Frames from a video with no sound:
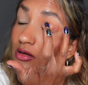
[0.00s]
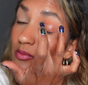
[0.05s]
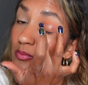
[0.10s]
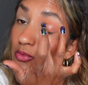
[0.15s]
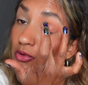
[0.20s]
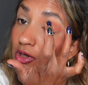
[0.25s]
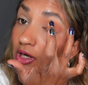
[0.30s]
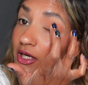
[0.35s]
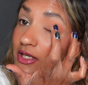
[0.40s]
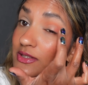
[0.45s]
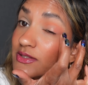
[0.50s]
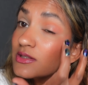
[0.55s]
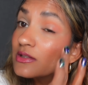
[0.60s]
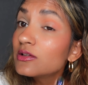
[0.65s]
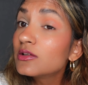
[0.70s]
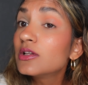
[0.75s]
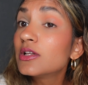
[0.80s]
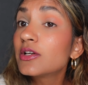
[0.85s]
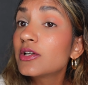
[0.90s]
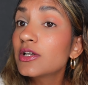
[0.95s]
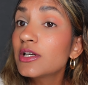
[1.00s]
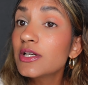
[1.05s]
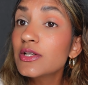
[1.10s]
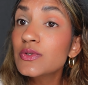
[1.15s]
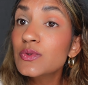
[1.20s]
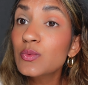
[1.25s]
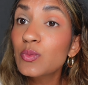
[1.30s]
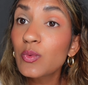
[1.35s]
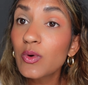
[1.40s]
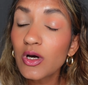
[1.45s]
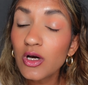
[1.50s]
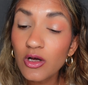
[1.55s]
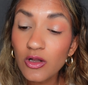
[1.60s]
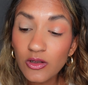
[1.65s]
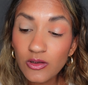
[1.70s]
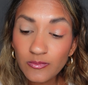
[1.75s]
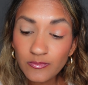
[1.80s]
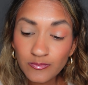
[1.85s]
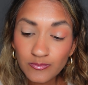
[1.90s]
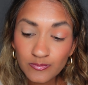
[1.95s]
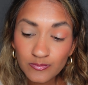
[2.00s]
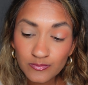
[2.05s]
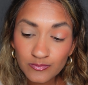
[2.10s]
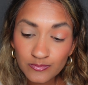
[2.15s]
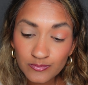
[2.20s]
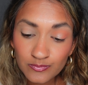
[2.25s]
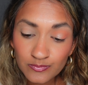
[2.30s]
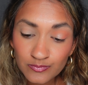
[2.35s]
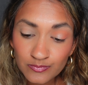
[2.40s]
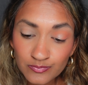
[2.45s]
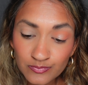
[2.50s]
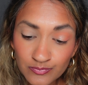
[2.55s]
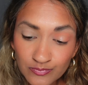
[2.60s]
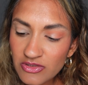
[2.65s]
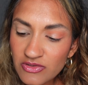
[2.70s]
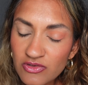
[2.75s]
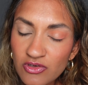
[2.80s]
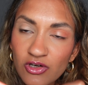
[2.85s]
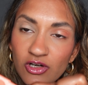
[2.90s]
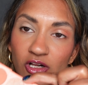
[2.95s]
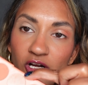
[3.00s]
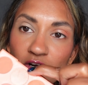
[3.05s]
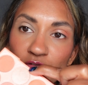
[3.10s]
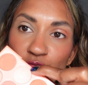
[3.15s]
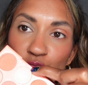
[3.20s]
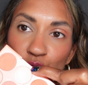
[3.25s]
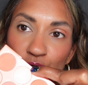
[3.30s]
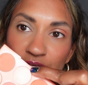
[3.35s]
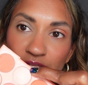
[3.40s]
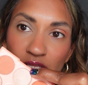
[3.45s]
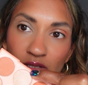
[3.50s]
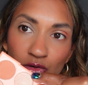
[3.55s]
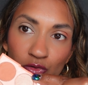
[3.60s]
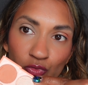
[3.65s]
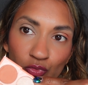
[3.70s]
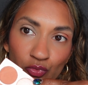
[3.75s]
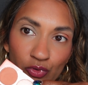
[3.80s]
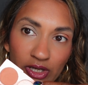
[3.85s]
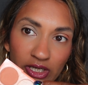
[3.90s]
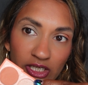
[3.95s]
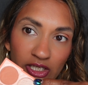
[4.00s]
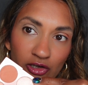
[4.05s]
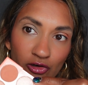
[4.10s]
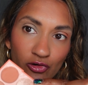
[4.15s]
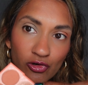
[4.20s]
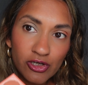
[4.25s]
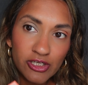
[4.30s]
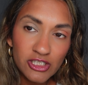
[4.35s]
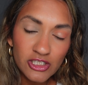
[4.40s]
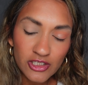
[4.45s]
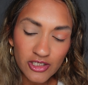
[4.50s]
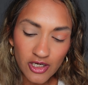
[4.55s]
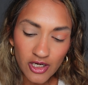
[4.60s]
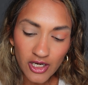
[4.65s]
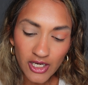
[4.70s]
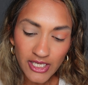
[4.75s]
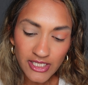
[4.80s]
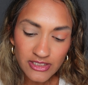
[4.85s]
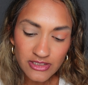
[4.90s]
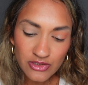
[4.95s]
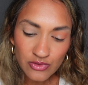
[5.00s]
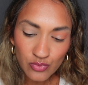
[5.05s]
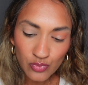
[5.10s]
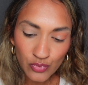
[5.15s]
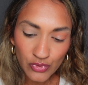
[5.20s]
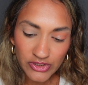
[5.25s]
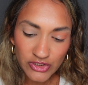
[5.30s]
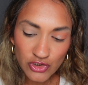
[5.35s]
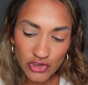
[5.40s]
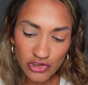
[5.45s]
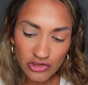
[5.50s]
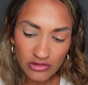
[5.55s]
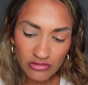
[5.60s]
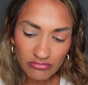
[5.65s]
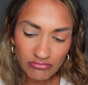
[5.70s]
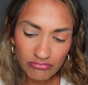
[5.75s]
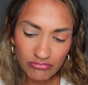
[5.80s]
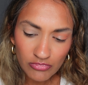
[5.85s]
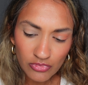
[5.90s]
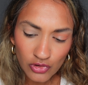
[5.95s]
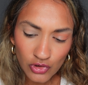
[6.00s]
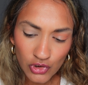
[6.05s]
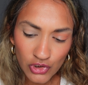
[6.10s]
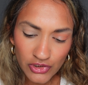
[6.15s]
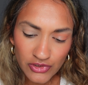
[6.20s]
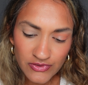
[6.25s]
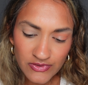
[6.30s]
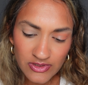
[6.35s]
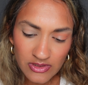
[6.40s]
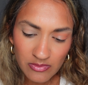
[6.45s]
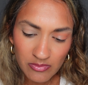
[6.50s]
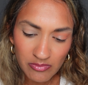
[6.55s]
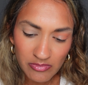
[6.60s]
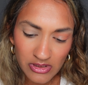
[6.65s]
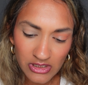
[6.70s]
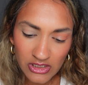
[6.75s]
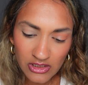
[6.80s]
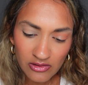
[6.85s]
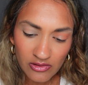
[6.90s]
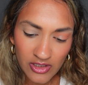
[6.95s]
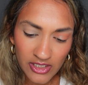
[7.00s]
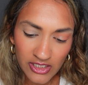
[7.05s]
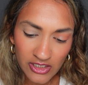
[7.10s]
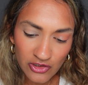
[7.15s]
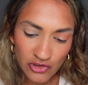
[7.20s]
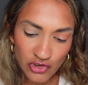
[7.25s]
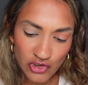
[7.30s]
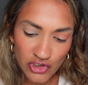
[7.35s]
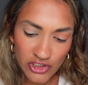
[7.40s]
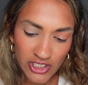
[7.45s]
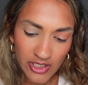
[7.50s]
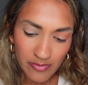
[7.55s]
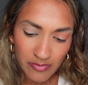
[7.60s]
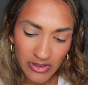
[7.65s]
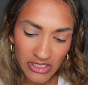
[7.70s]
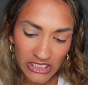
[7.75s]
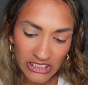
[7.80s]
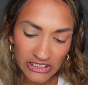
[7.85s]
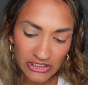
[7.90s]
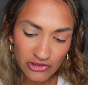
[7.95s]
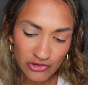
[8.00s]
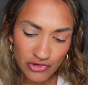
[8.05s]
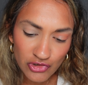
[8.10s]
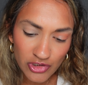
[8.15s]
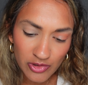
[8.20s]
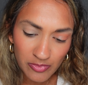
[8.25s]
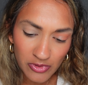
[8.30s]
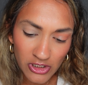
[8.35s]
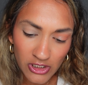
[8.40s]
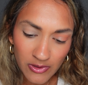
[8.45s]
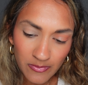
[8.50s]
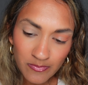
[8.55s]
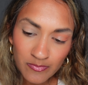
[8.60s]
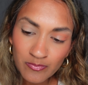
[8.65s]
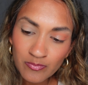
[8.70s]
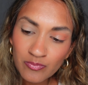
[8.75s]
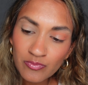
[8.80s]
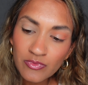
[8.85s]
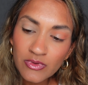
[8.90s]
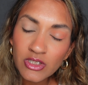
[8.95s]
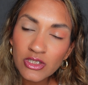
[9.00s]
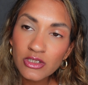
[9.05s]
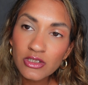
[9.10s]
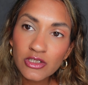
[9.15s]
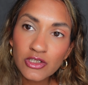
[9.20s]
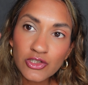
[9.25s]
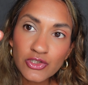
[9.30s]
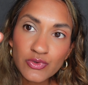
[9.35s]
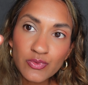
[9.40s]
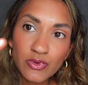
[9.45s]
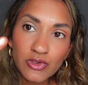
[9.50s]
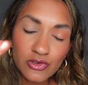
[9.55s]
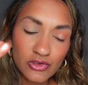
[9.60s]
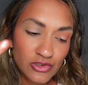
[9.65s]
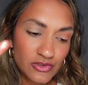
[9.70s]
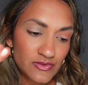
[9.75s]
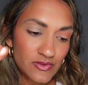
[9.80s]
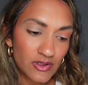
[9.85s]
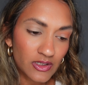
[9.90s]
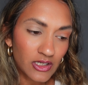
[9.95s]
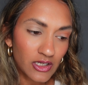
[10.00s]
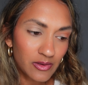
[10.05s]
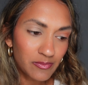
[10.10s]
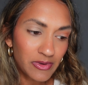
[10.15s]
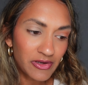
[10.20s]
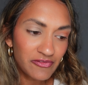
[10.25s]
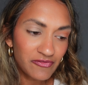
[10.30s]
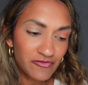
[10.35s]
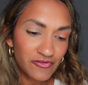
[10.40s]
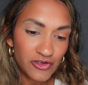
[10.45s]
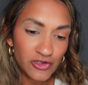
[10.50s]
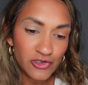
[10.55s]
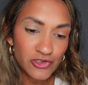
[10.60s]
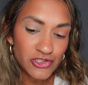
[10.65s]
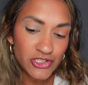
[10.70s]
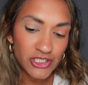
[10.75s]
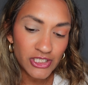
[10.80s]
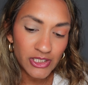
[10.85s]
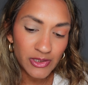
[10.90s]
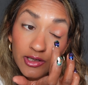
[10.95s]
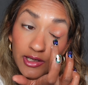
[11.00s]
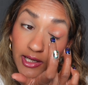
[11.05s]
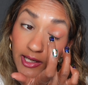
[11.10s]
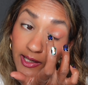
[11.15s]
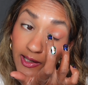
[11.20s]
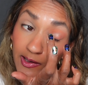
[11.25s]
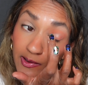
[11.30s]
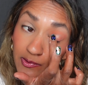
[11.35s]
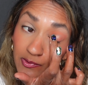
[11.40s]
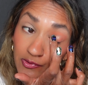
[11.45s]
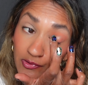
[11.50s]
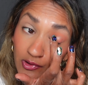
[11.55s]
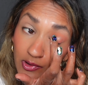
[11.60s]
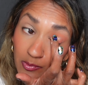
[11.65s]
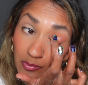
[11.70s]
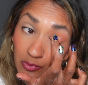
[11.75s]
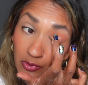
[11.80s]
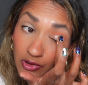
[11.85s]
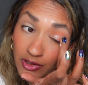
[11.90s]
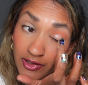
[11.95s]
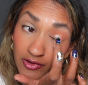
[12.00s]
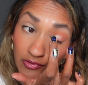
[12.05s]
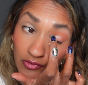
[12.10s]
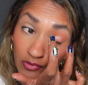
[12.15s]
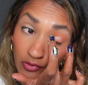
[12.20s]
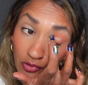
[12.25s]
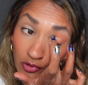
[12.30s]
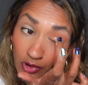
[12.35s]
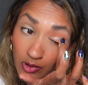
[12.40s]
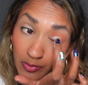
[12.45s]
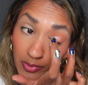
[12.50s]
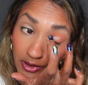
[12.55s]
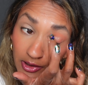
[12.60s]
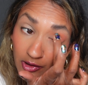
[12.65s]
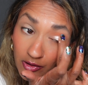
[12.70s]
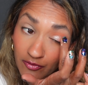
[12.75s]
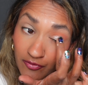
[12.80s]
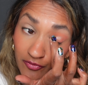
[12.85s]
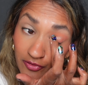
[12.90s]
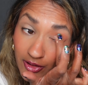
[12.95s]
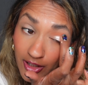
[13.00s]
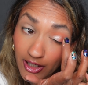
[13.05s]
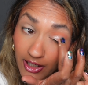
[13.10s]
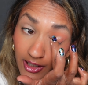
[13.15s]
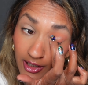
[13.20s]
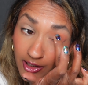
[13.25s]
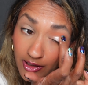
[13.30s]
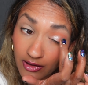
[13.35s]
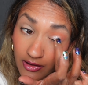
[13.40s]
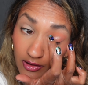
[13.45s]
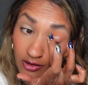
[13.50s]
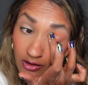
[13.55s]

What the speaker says: pressed glitter as well. Start off with Ready or Yacht, which looks to me like a champagne shimmer. Here's what it looks like on my fingertip. And I'm just going to place a little bit of that